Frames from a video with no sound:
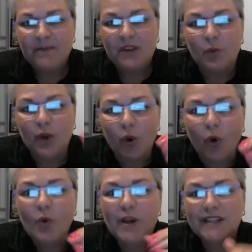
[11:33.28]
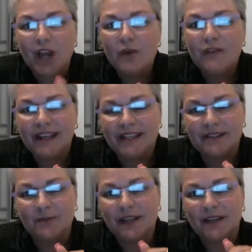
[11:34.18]
We always
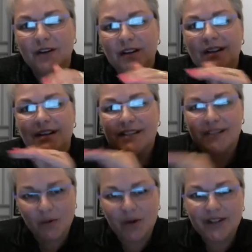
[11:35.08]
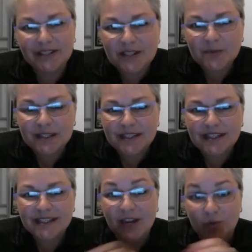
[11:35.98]
overestimate someone else's
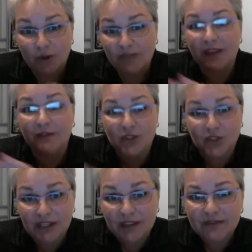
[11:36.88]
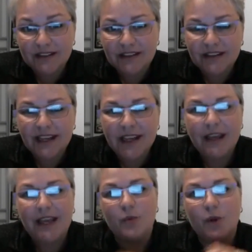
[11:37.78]
business and what they've achieved,
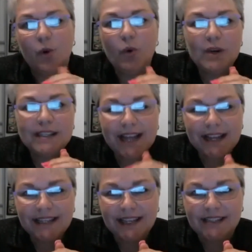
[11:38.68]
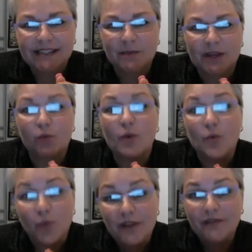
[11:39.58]
and we always underestimate what
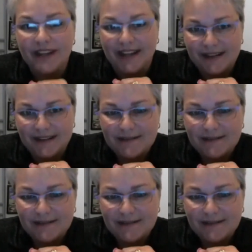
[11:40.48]
we've done.